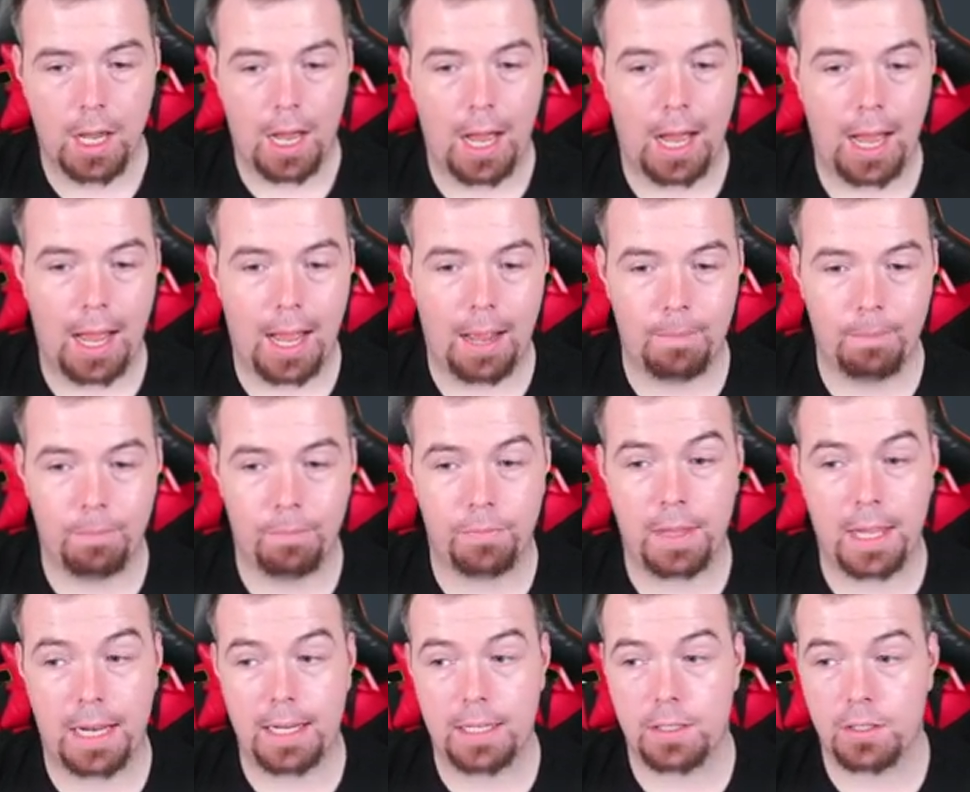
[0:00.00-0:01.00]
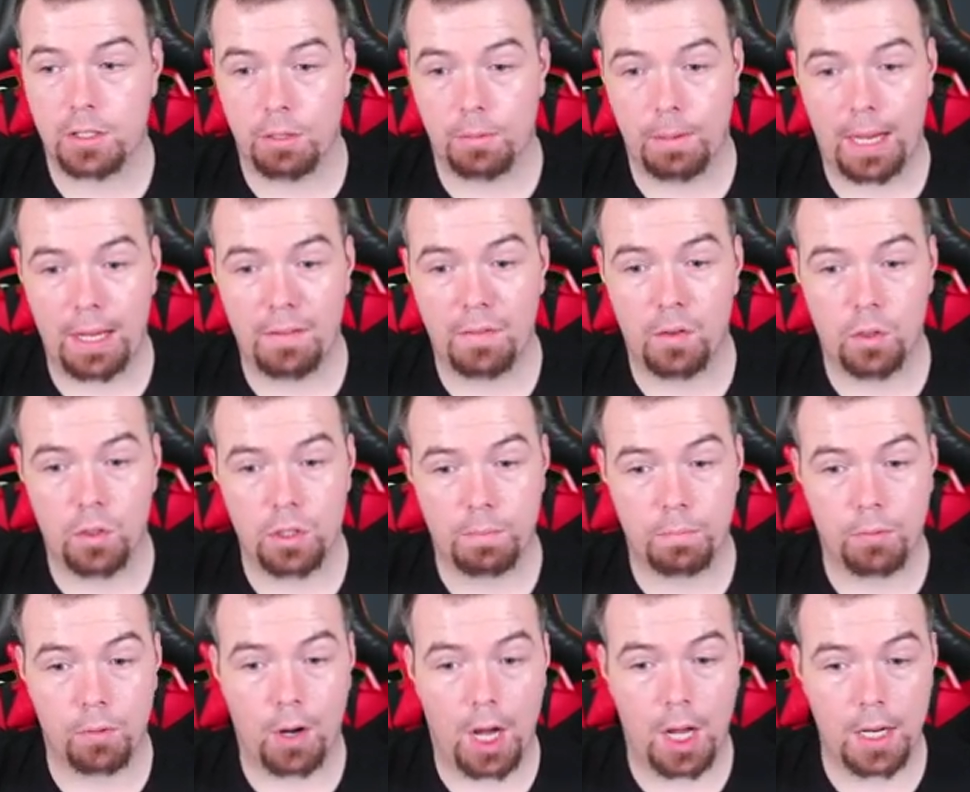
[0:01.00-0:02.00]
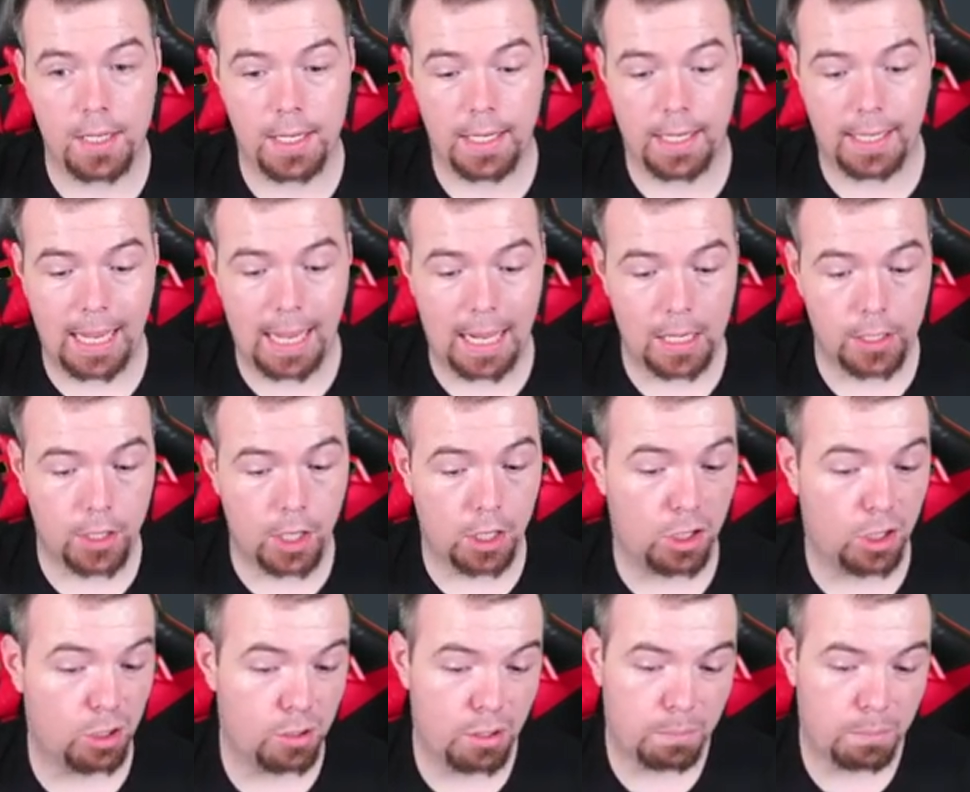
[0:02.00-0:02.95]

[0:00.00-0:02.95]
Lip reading: Then it's 284s, Berardi and Kalinoglu.